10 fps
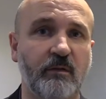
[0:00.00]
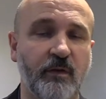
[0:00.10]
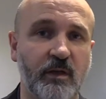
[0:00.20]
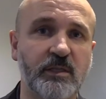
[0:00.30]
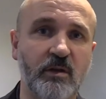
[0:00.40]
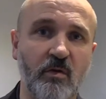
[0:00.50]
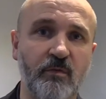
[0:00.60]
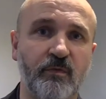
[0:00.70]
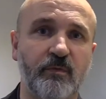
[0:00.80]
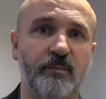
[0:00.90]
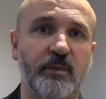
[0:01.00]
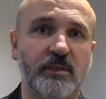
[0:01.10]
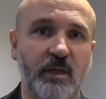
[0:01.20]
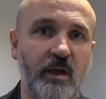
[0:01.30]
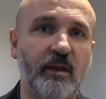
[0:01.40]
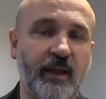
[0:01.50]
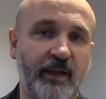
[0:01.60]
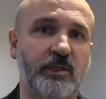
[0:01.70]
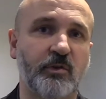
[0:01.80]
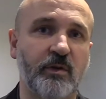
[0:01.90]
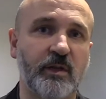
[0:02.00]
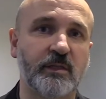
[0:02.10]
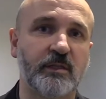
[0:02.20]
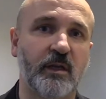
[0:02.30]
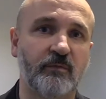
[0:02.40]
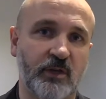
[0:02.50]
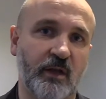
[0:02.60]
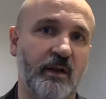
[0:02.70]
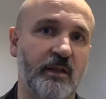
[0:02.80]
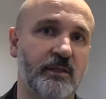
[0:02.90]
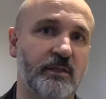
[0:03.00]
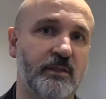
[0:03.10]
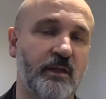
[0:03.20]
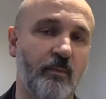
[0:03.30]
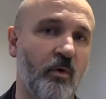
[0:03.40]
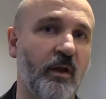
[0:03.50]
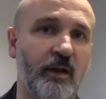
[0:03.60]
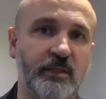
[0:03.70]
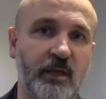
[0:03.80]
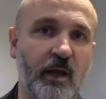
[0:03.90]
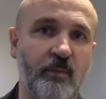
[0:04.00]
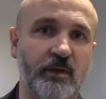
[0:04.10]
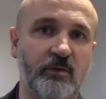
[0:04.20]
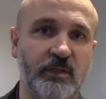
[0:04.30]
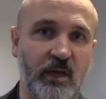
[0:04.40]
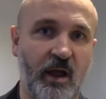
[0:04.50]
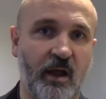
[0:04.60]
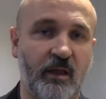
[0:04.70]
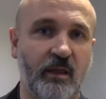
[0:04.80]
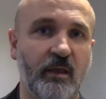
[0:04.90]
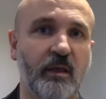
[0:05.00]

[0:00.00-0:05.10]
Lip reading: First off, certain categories of journalists are more likely to come under attack.